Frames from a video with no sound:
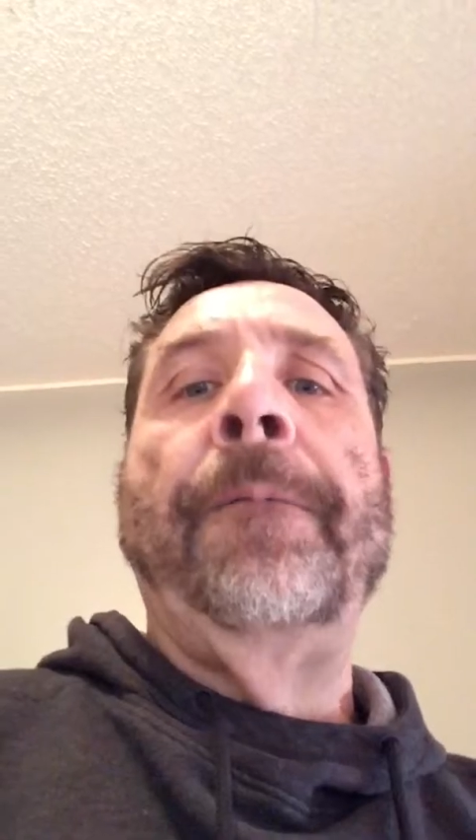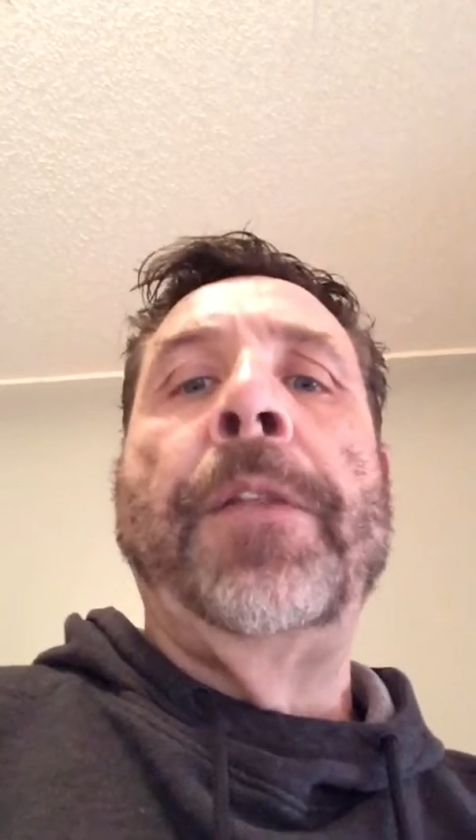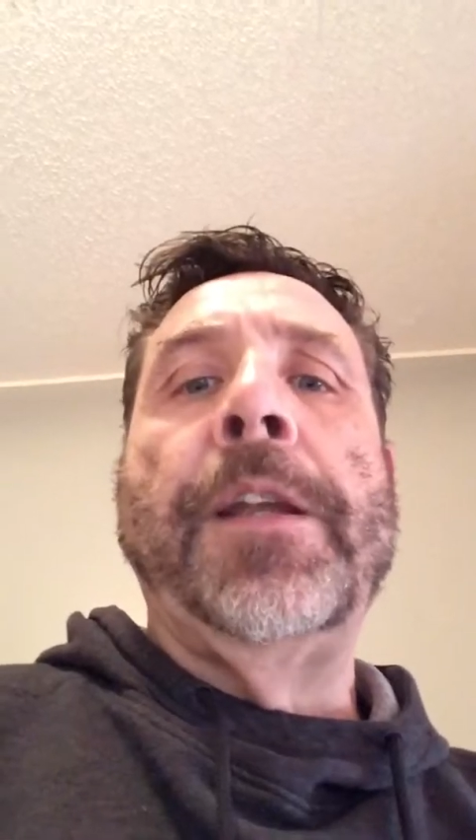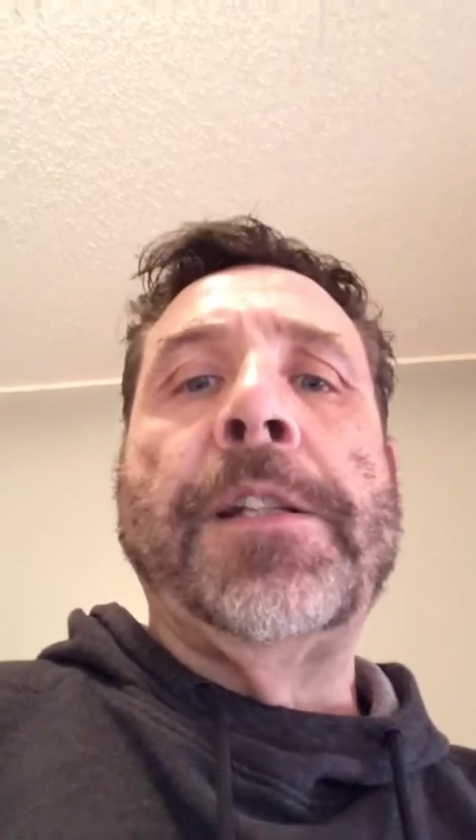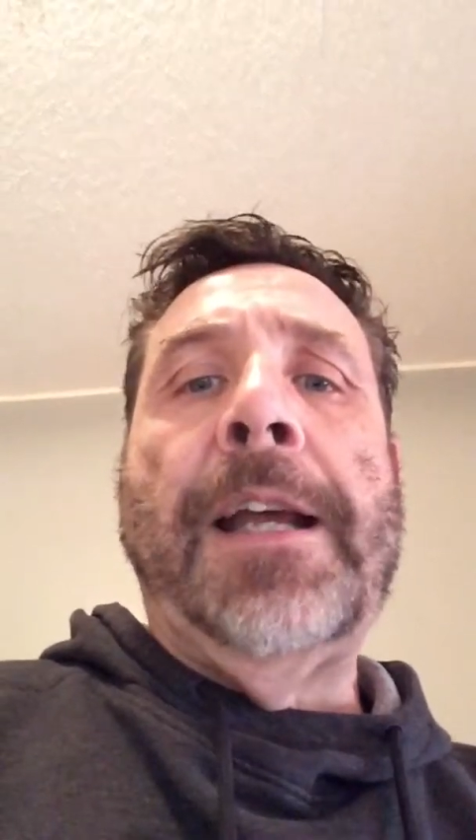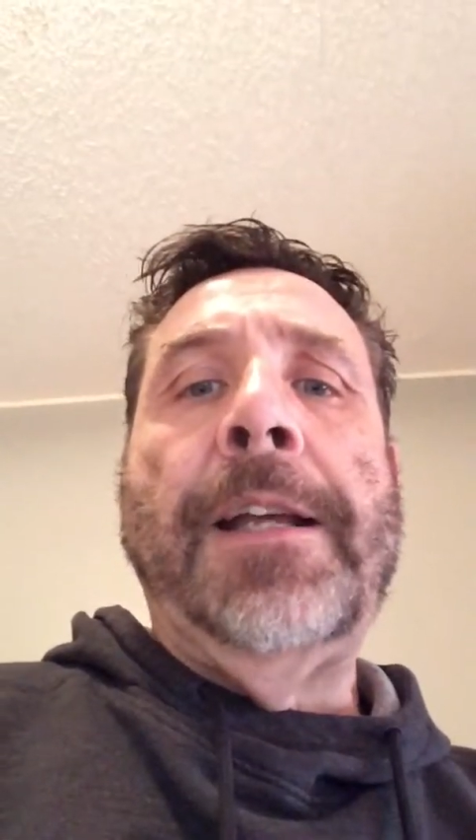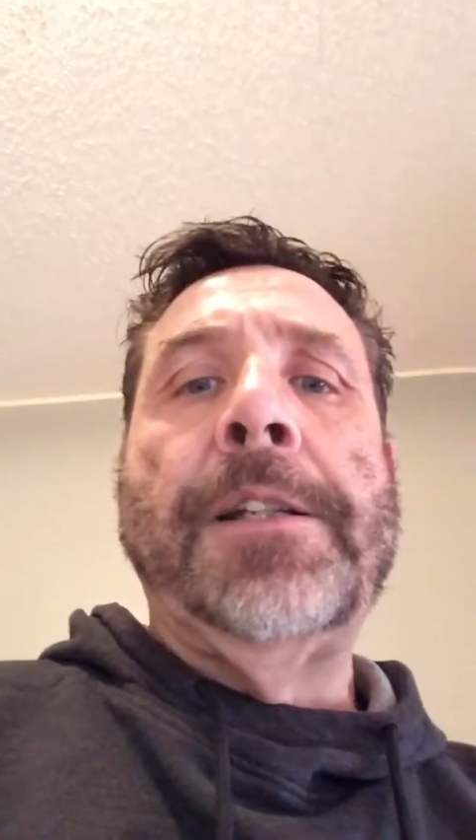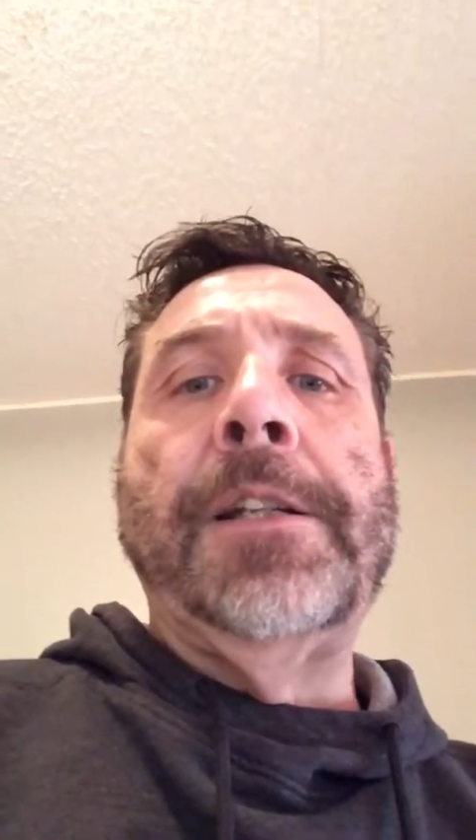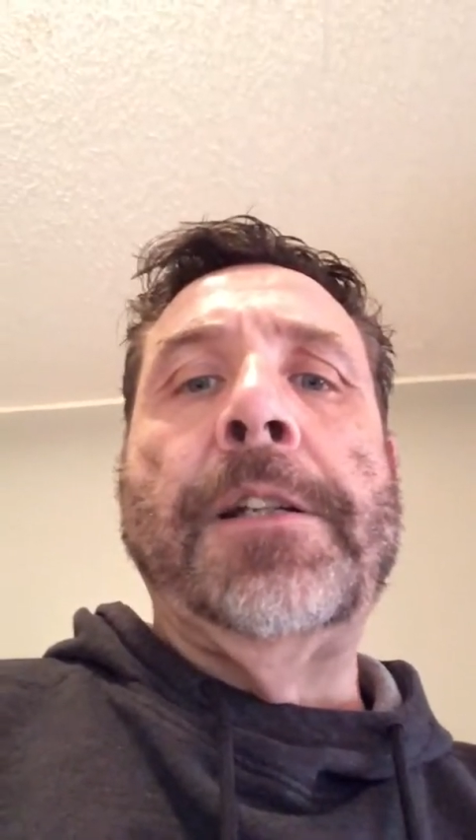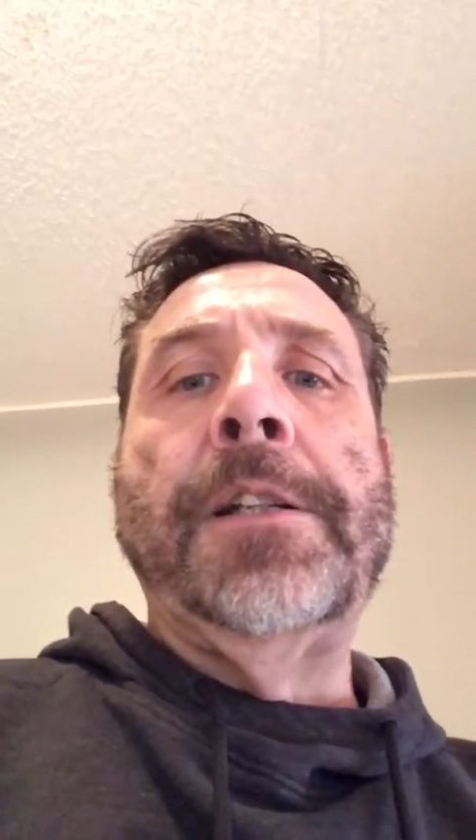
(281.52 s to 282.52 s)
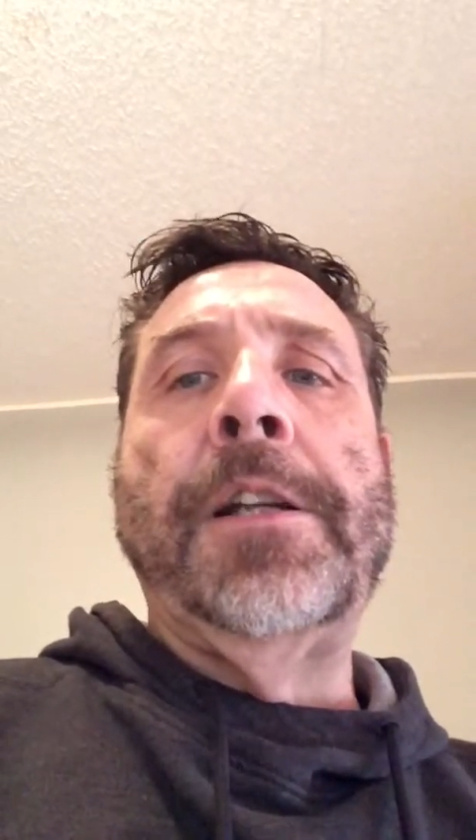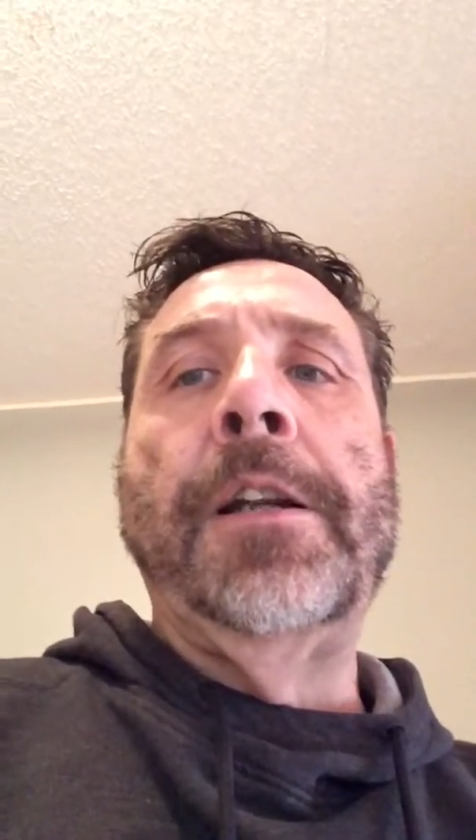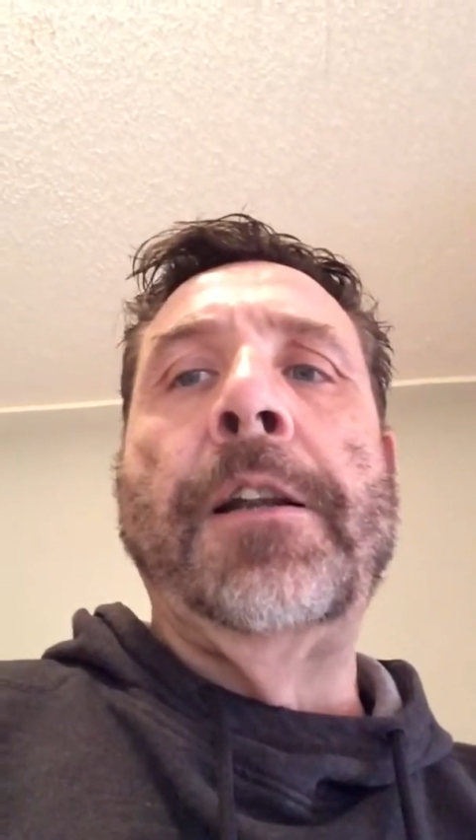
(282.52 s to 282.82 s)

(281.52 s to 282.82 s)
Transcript: the assassins